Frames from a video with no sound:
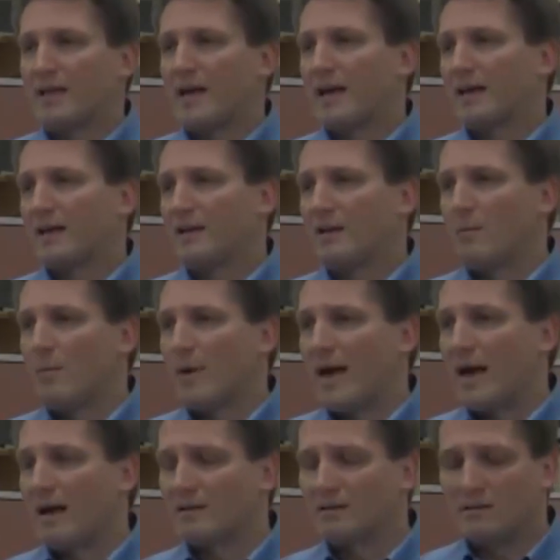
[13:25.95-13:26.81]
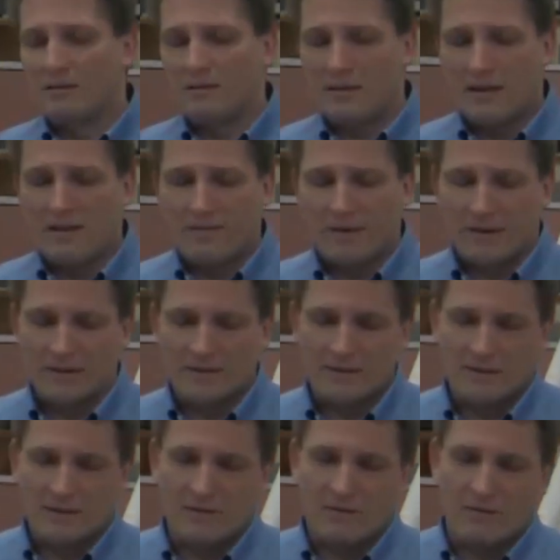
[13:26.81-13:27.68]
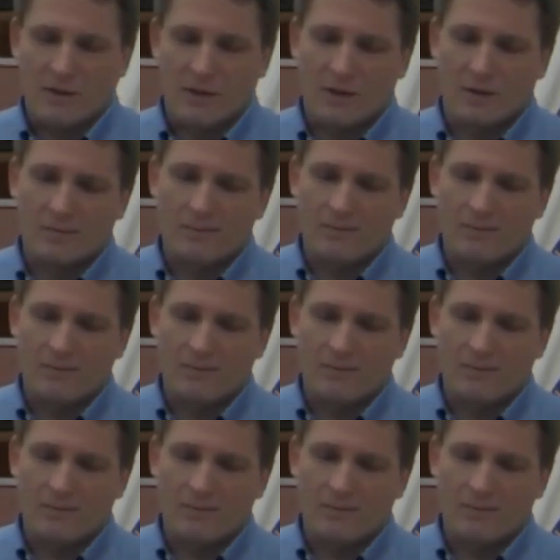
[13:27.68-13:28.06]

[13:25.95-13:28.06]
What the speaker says: that can impact the efficacy of